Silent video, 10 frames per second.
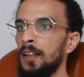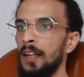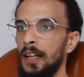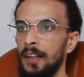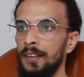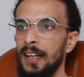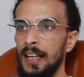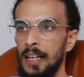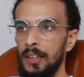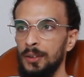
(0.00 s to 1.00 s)
and
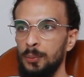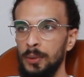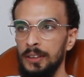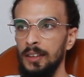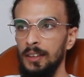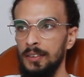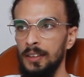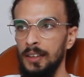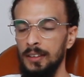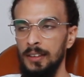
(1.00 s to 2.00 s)
how the West
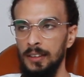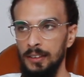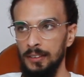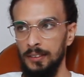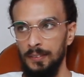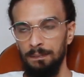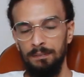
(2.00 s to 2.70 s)
looking at the East.